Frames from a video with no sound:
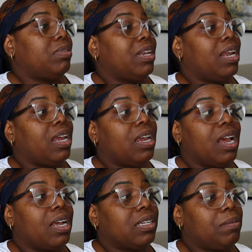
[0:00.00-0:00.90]
today,
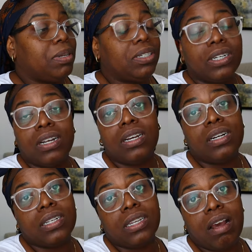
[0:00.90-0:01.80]
as I mentioned,
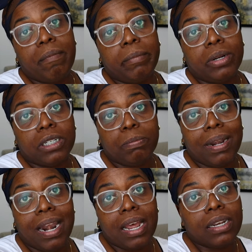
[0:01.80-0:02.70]
there's not much
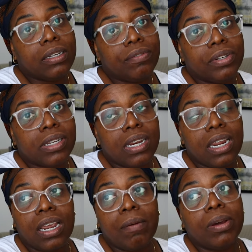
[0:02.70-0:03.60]
planned for today.